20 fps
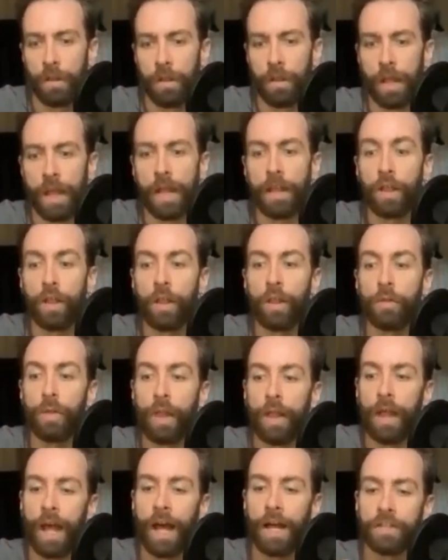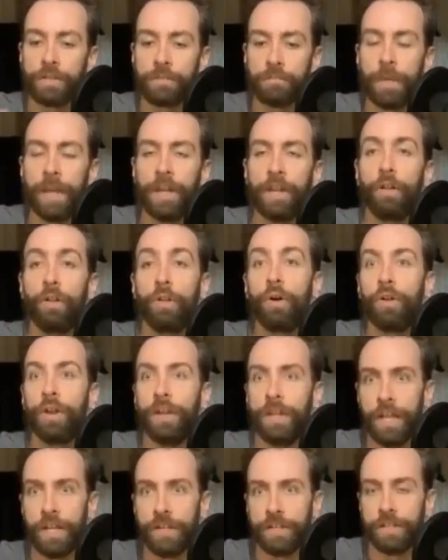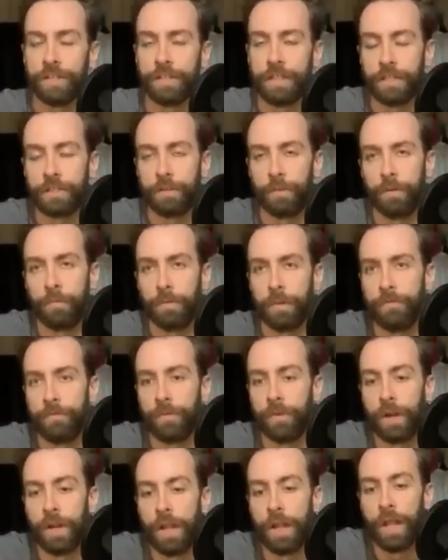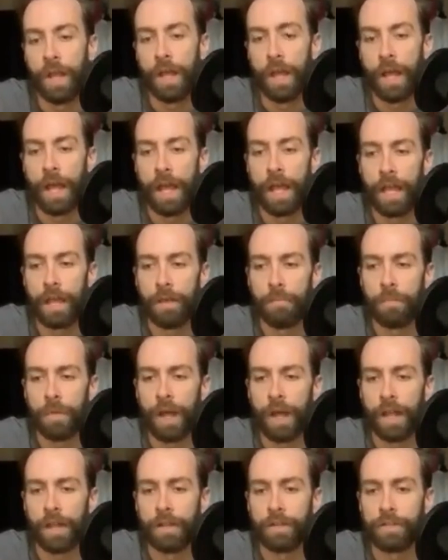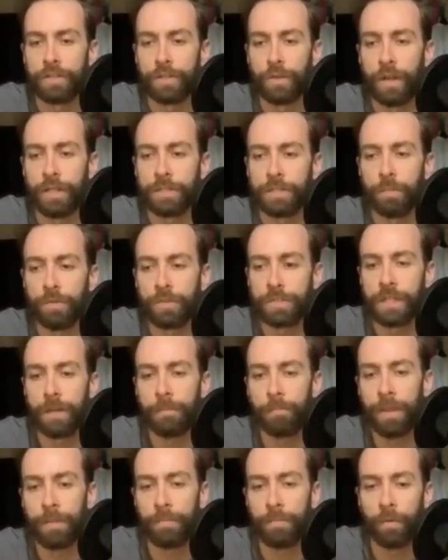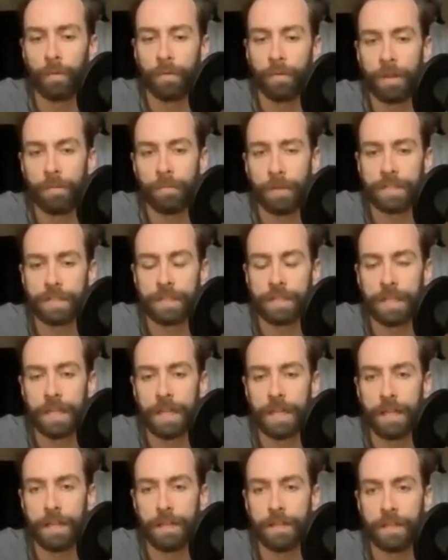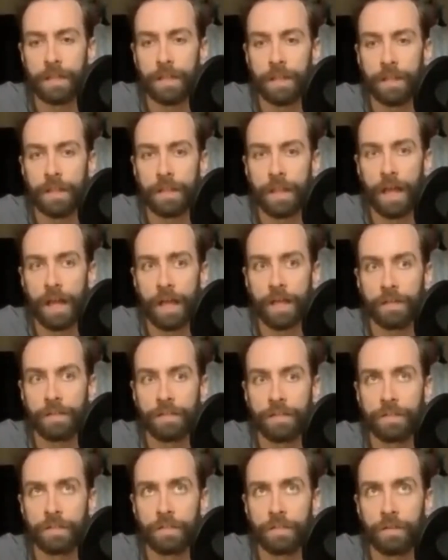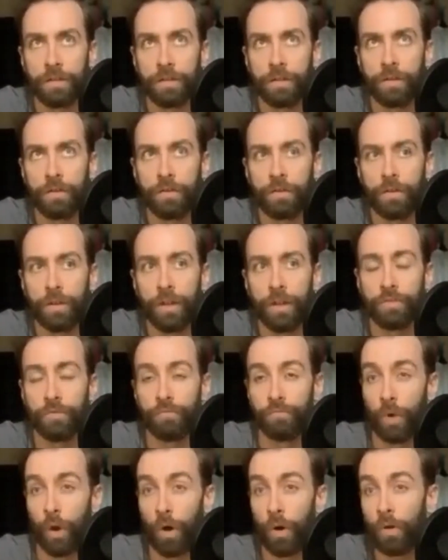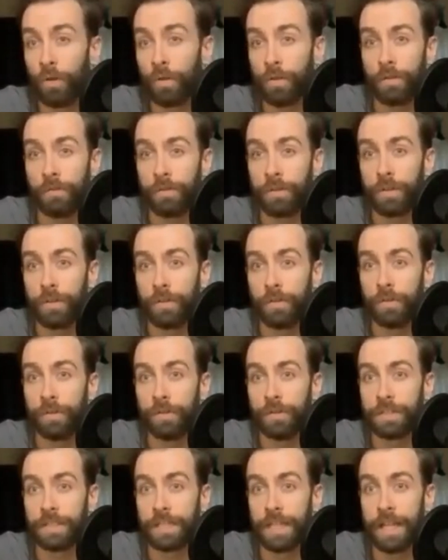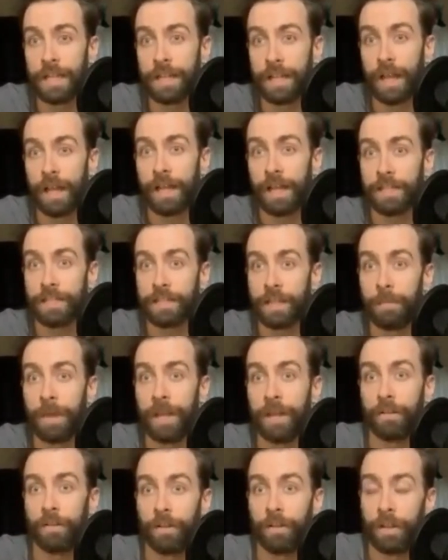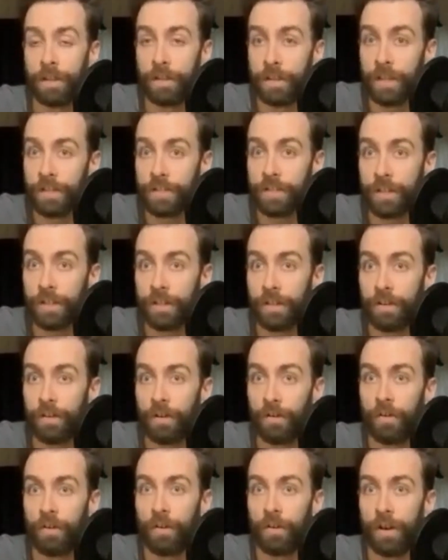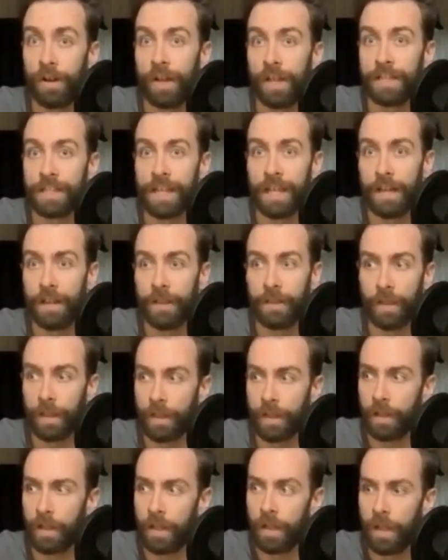it has medical connotations. That's what I'm looking for. And so, I suppose some people would maybe say that that's wrong to say that it's a medical condition or it's anything.